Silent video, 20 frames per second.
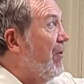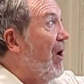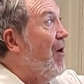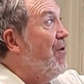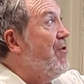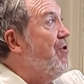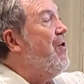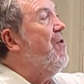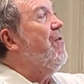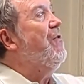
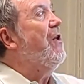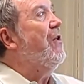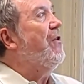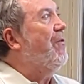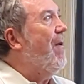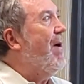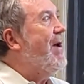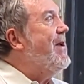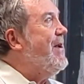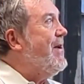on June the
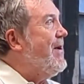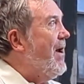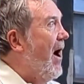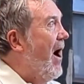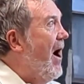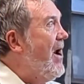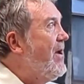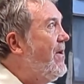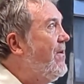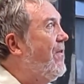
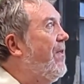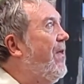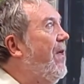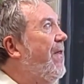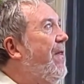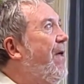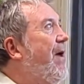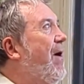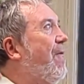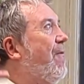29th,
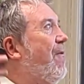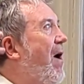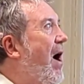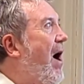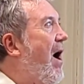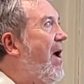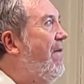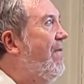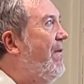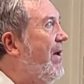they
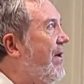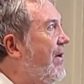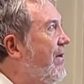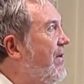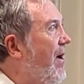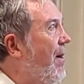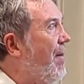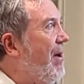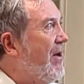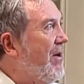arrive in
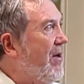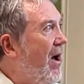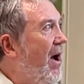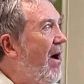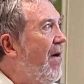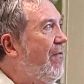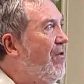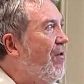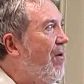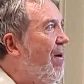
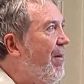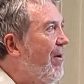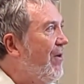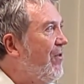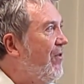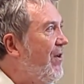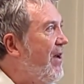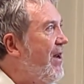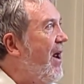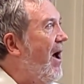Tamatave from
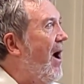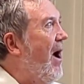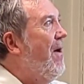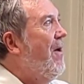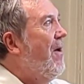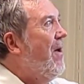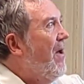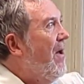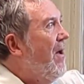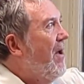
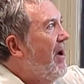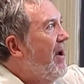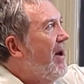Messina.